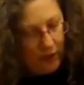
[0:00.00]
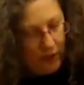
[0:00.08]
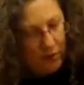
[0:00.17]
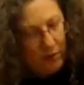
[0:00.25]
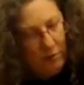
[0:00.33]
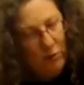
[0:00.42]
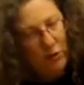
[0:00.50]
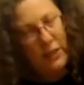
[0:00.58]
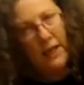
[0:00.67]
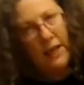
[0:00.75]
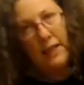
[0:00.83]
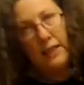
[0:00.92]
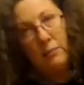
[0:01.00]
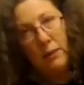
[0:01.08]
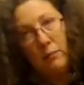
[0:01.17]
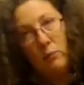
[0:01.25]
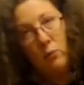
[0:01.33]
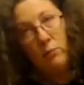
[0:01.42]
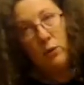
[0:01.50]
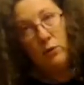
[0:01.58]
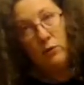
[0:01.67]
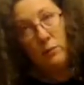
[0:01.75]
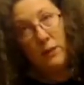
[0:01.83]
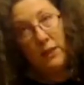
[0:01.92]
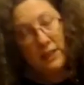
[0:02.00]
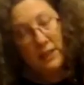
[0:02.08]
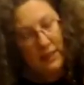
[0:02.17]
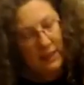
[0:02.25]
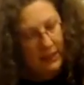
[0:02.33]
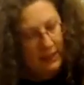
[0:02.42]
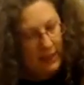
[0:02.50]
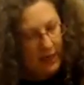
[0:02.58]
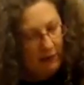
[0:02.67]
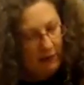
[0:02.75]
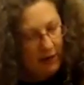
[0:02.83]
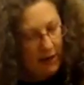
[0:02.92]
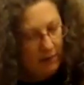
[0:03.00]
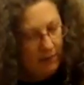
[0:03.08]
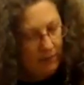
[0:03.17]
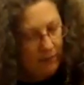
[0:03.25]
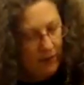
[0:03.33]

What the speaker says: So we want to get a little bit more movement into this area.